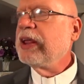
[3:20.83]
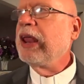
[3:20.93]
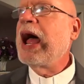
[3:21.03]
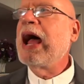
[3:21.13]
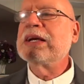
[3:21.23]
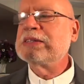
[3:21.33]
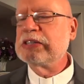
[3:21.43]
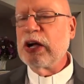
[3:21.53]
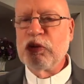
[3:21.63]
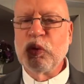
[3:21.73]
the
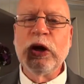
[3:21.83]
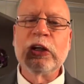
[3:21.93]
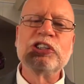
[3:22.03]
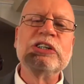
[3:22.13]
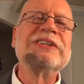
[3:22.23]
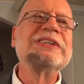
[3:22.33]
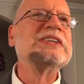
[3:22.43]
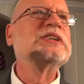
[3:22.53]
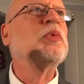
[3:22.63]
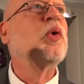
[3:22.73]
last of which is this